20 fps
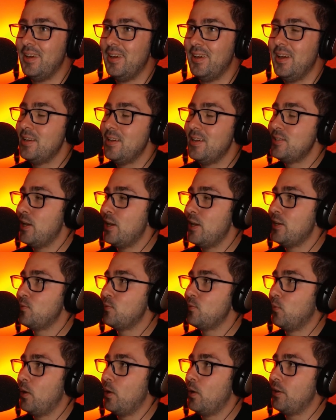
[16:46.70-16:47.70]
See, it's
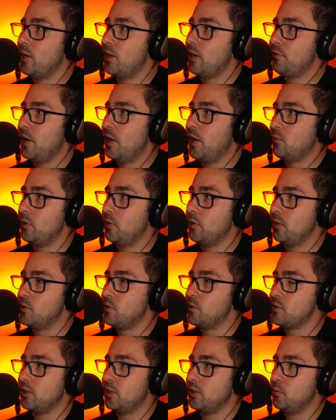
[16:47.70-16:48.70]
one thing I found really
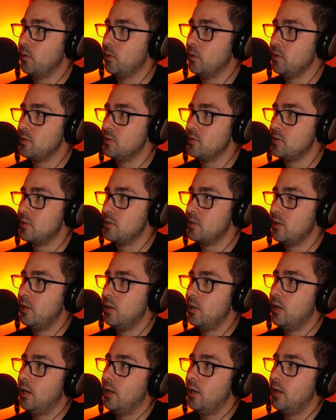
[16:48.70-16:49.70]
interesting was,
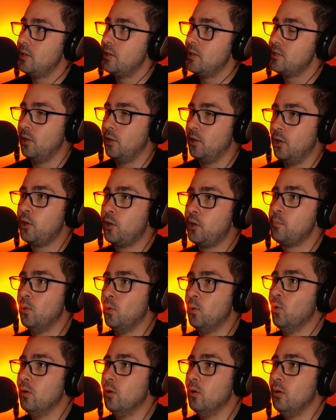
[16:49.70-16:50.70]
so Logan
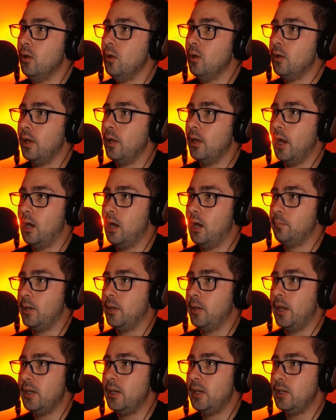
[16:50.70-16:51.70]
Paul.
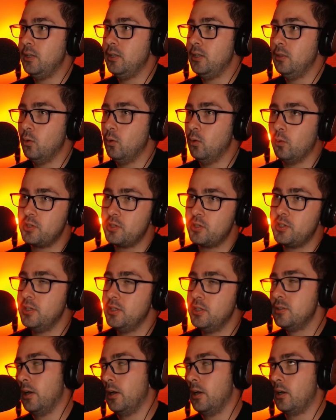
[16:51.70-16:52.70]
He launched
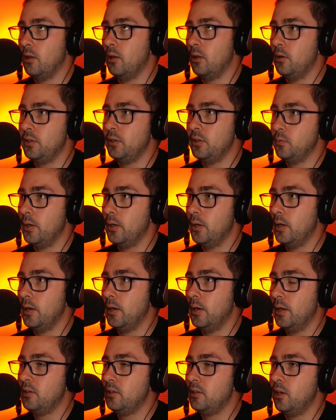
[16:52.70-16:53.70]
his like clothing wear,
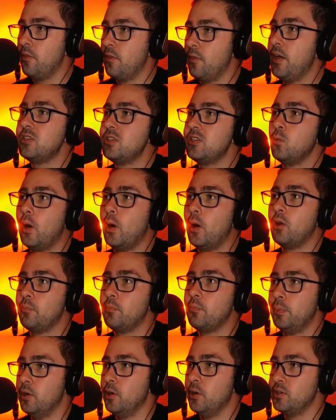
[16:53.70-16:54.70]
and that's a
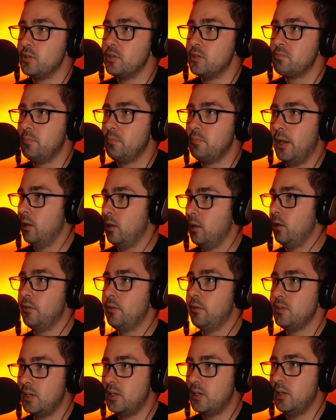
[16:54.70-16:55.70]
one-off purchase. And a lot of
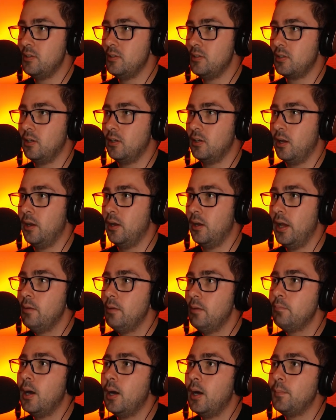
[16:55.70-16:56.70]
these kids can go,
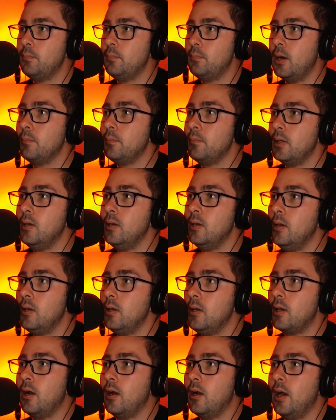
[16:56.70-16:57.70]
"Mummy,
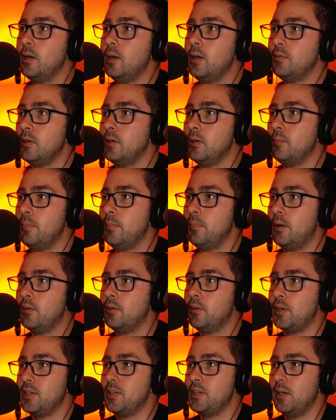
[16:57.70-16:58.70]
can I have a
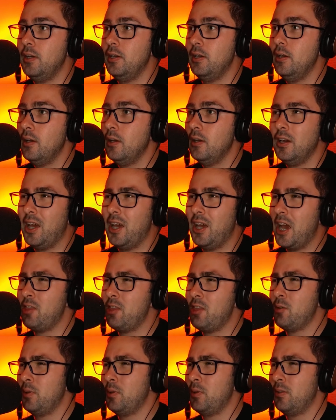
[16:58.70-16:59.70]
Maverick tee?"
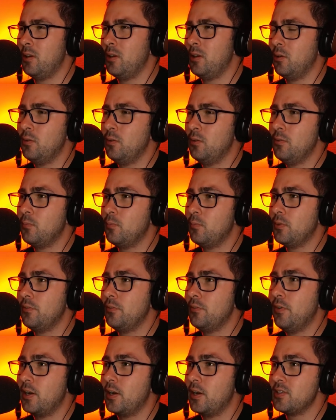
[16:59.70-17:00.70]
And they'll be thinking, what the
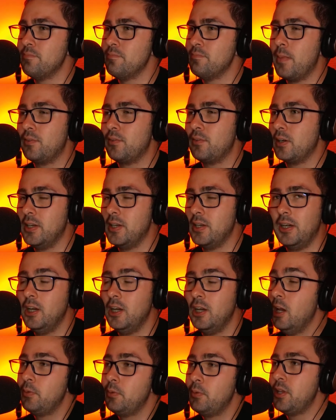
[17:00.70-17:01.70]
fuck is a Maverick tee?
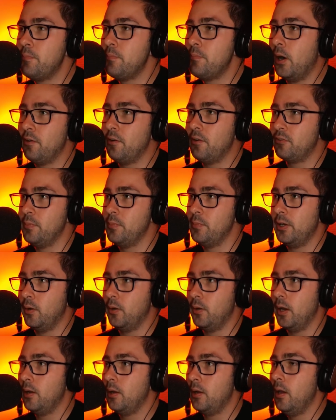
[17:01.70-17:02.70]
But they buy it from him
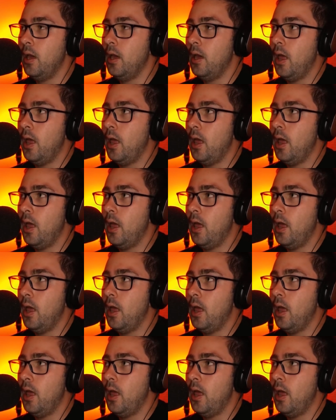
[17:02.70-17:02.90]
anyway.